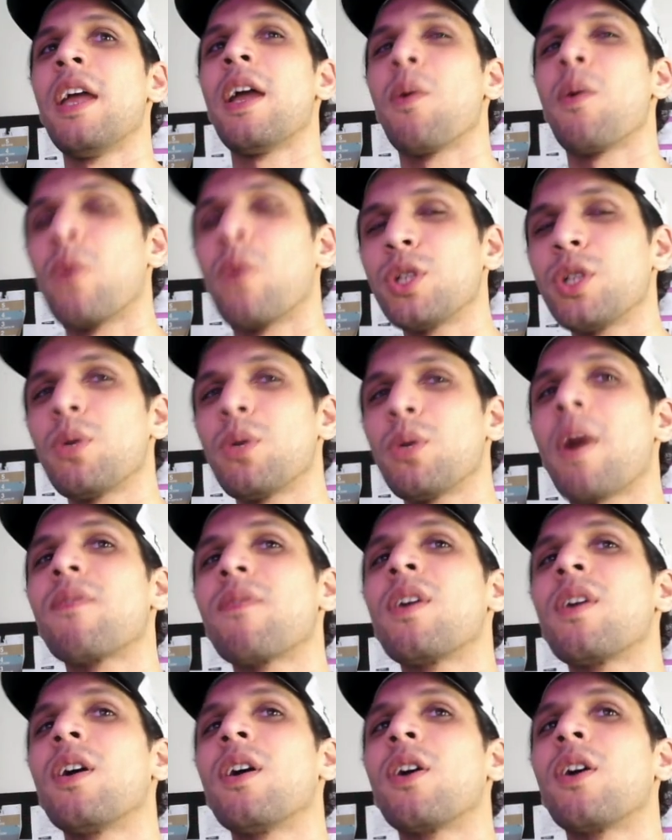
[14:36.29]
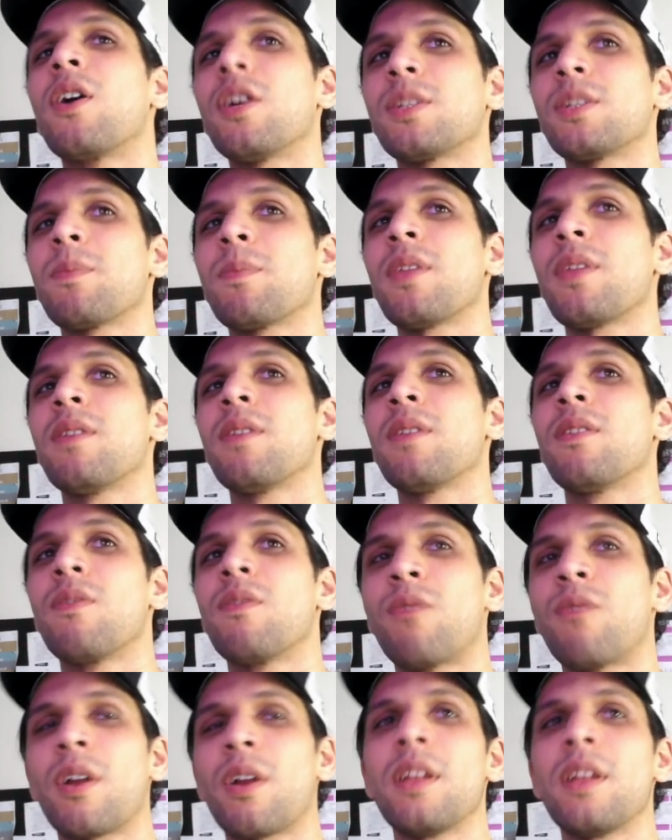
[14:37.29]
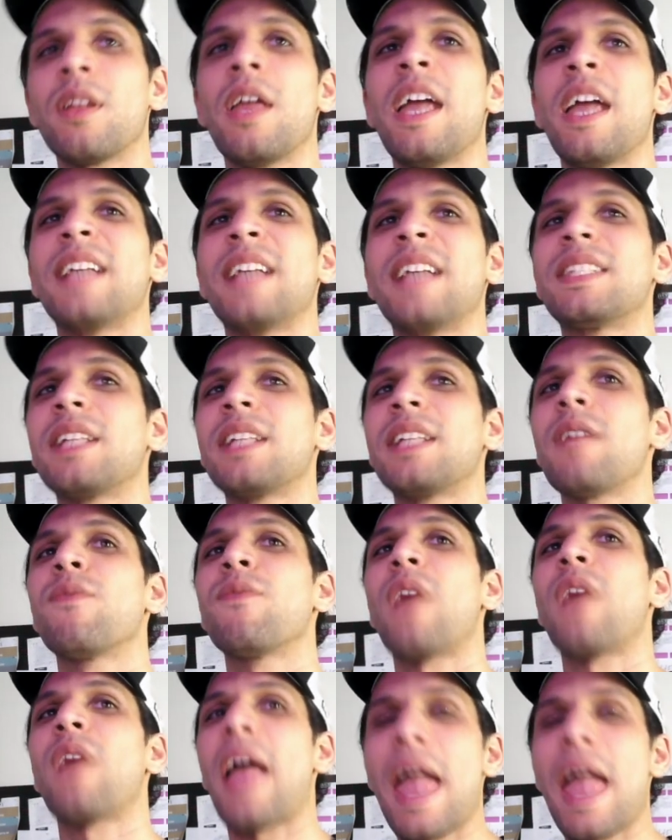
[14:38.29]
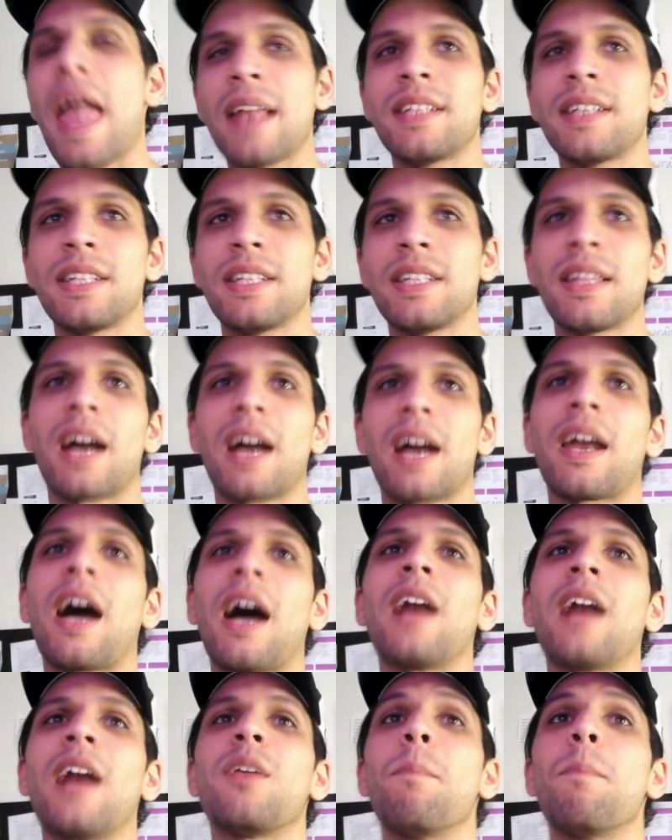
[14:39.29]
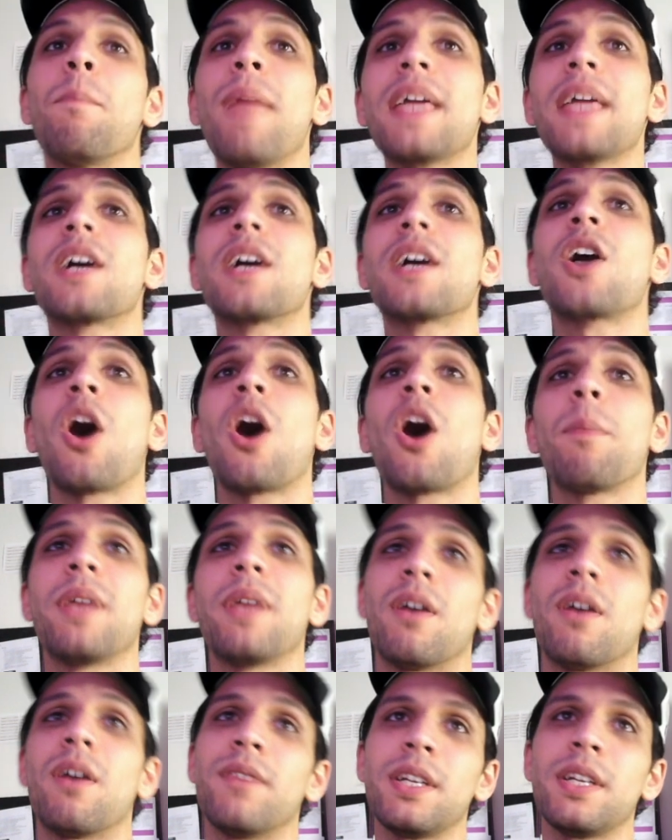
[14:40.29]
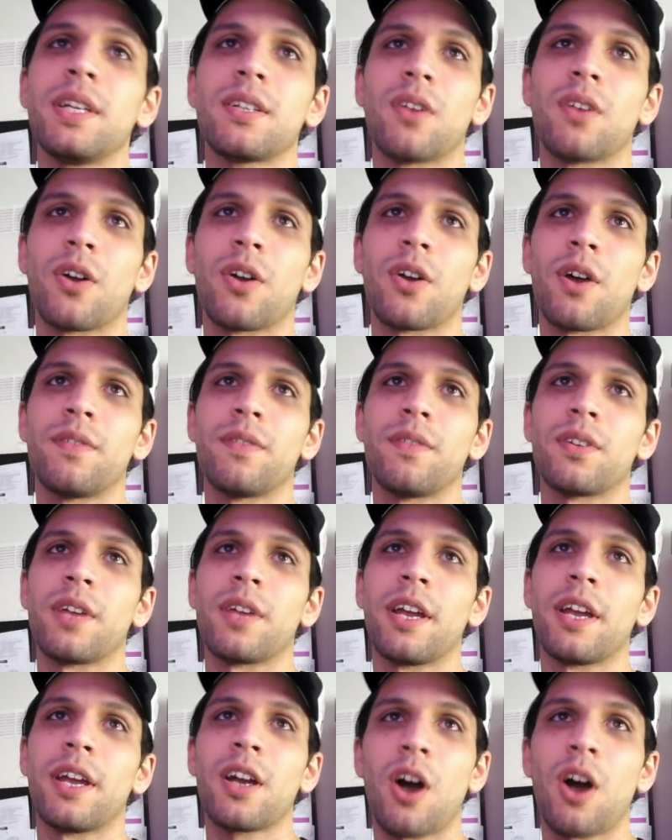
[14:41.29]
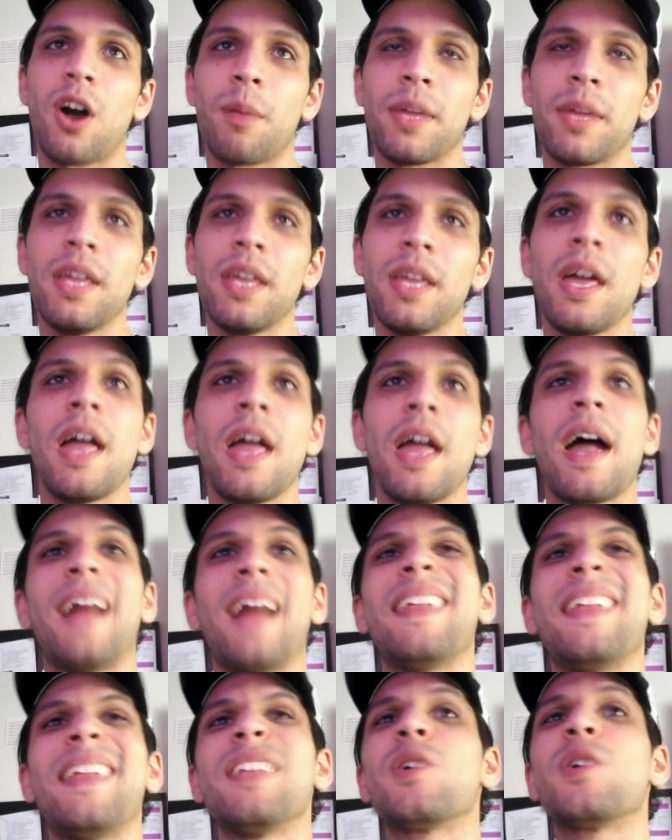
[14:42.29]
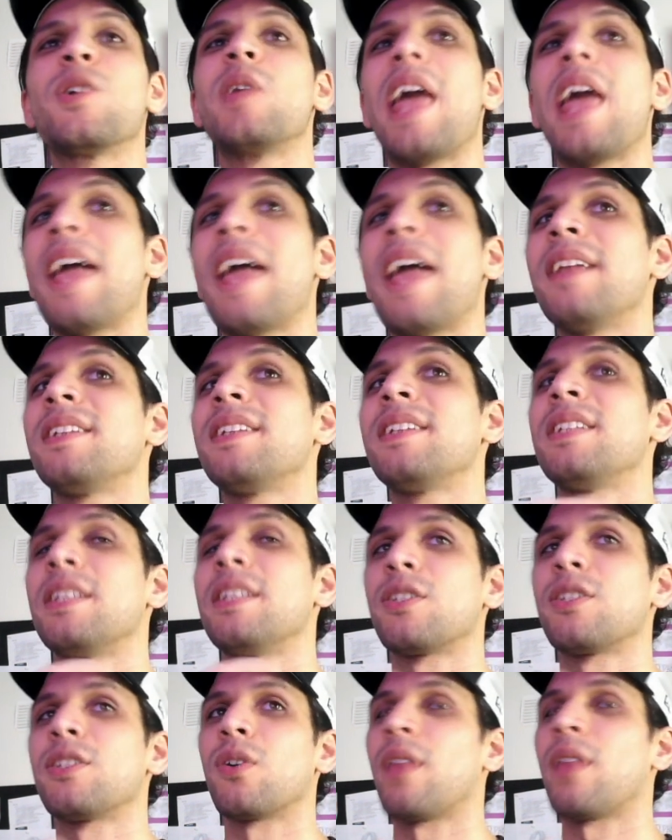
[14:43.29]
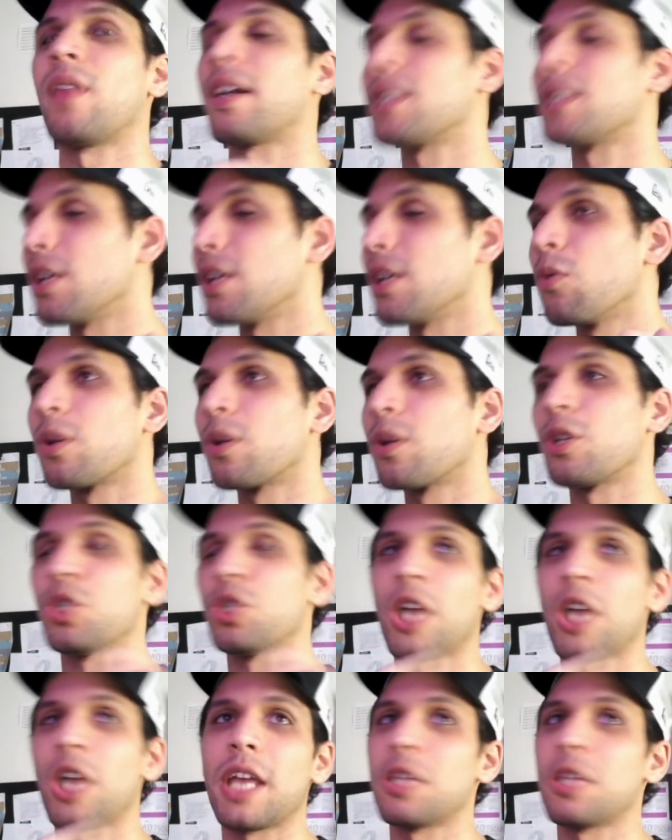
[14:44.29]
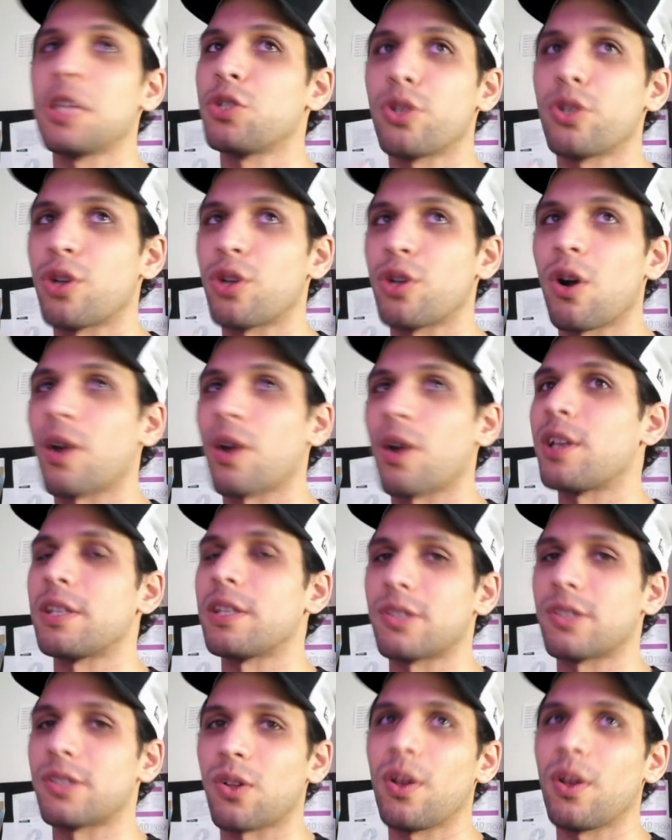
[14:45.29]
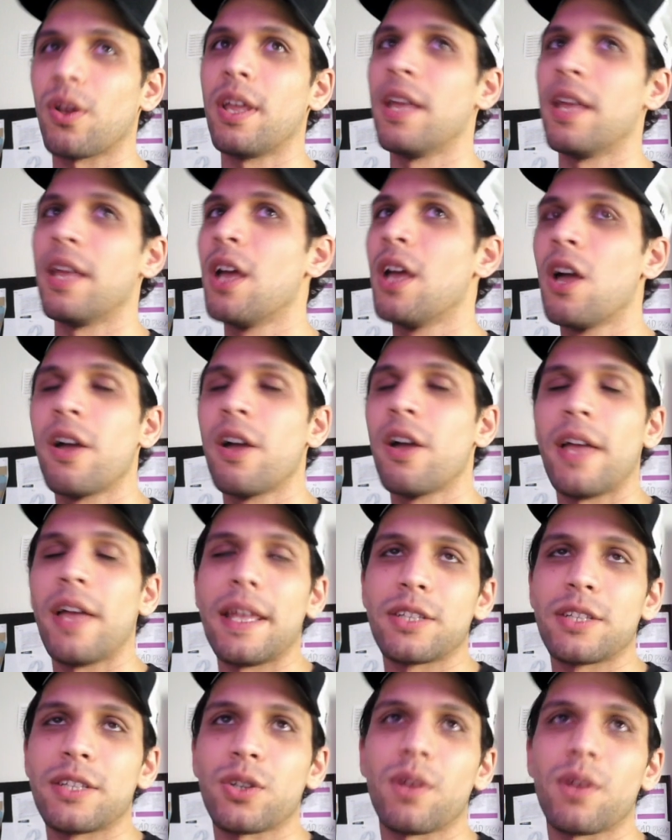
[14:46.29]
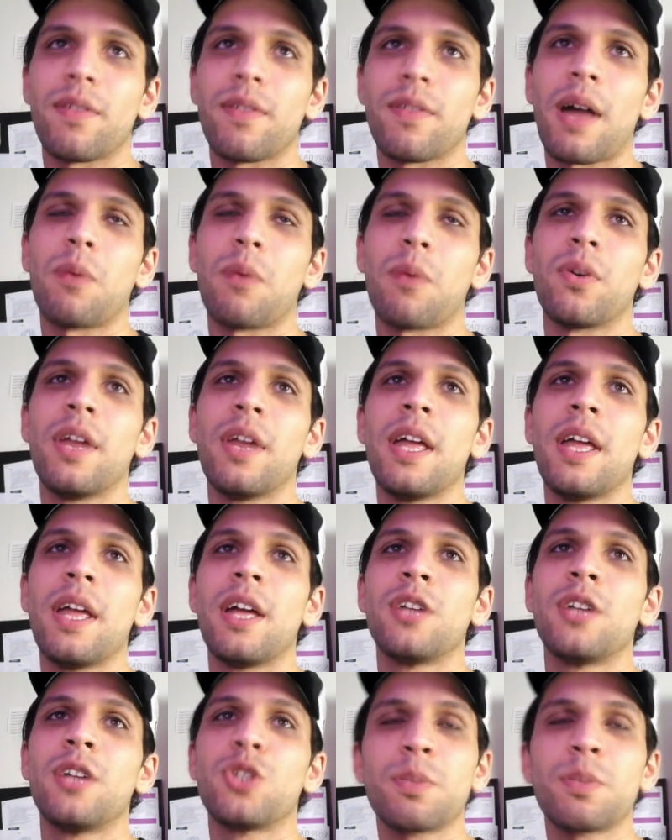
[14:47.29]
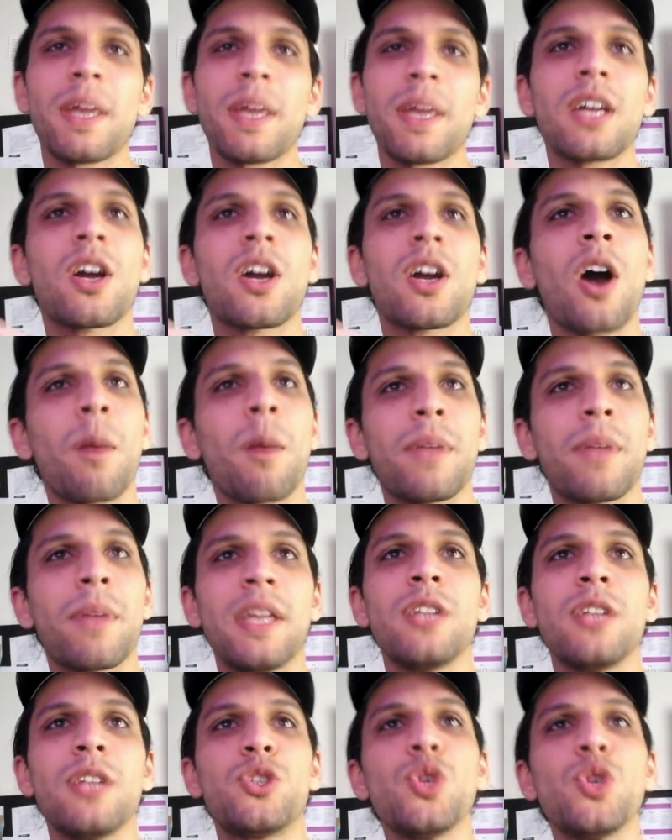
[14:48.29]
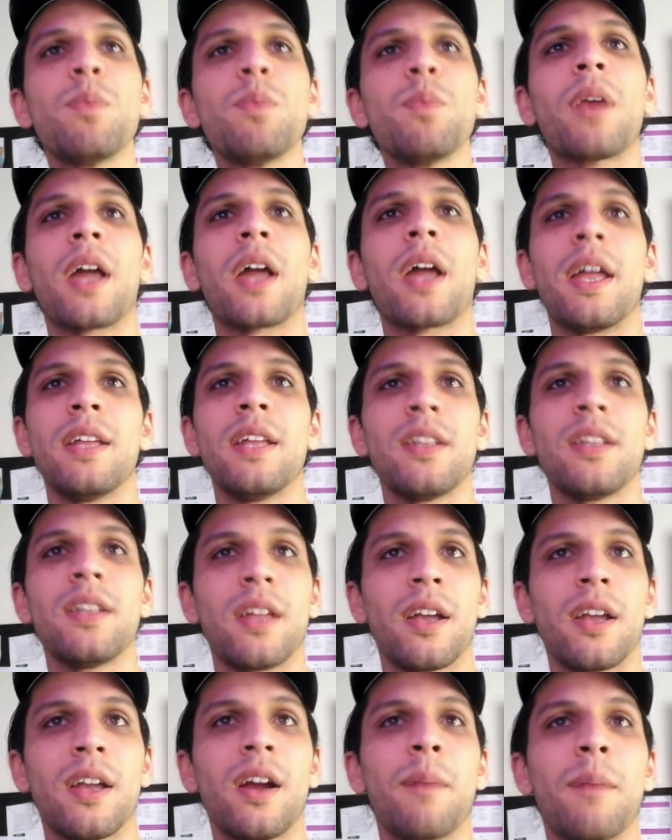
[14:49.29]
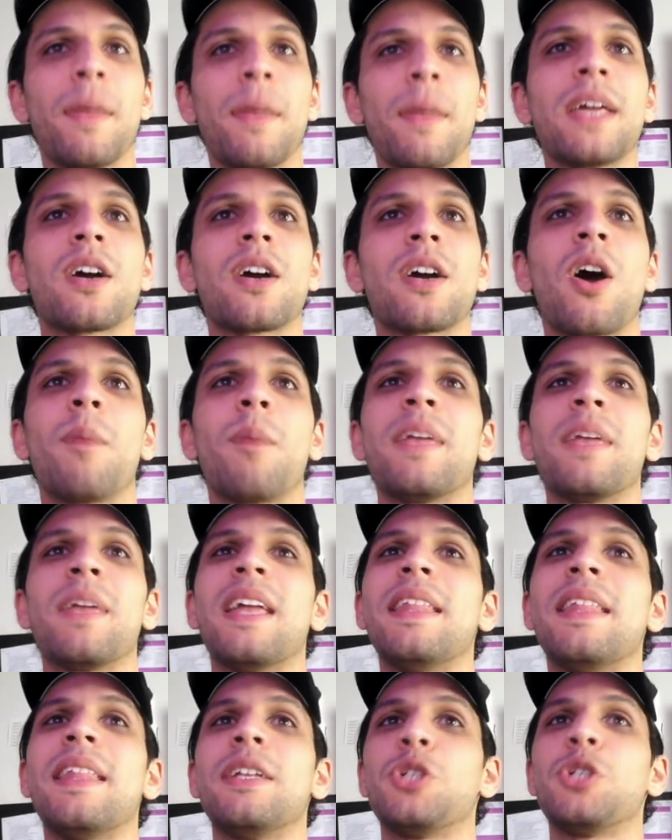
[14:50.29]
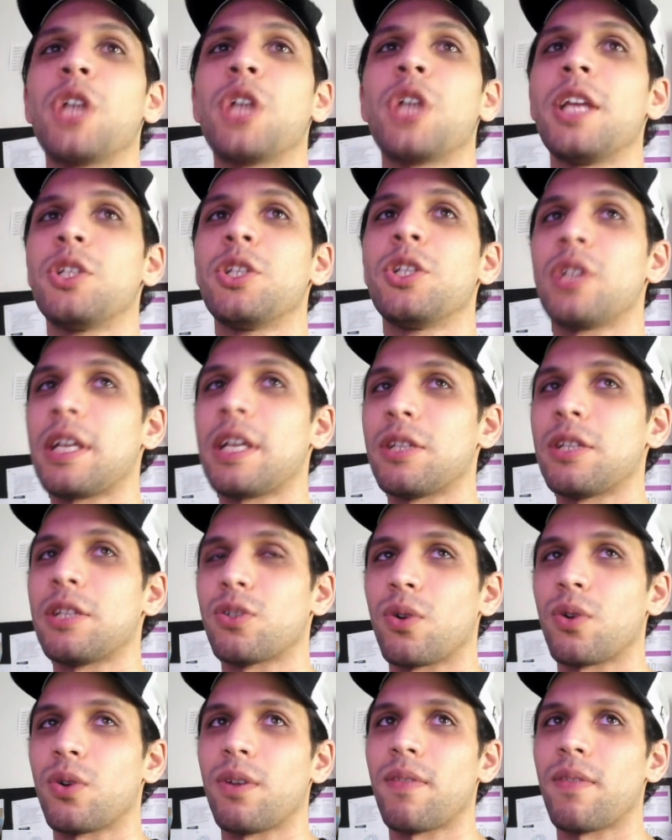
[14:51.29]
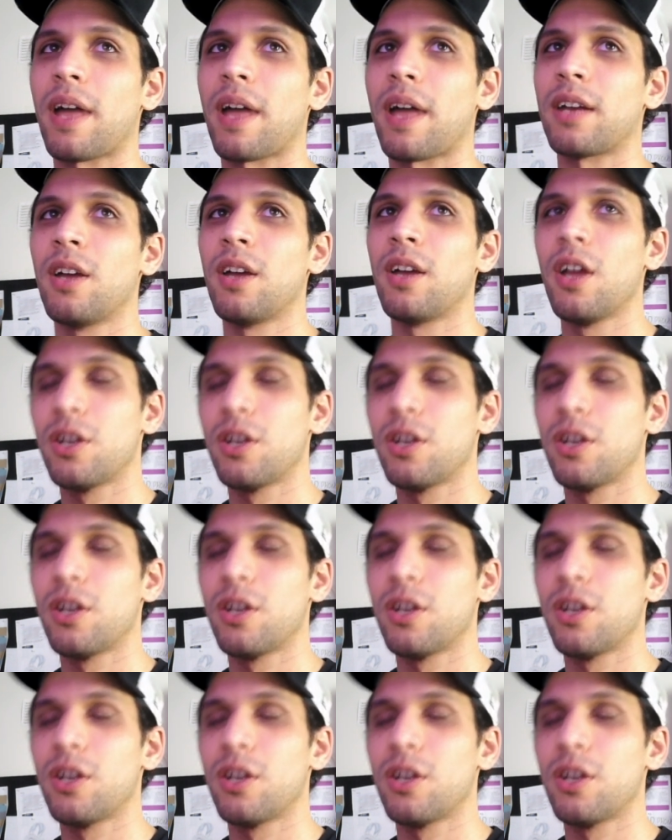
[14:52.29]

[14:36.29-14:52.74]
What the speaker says: Once you have got something running, instead of editing that ad, make a copy of it, like I've done here, copy, and then you can edit it inside that. Say you want to change the targeting slightly inside of that one. Just make a copy, duplicate it here, make a copy, and then change it inside of that.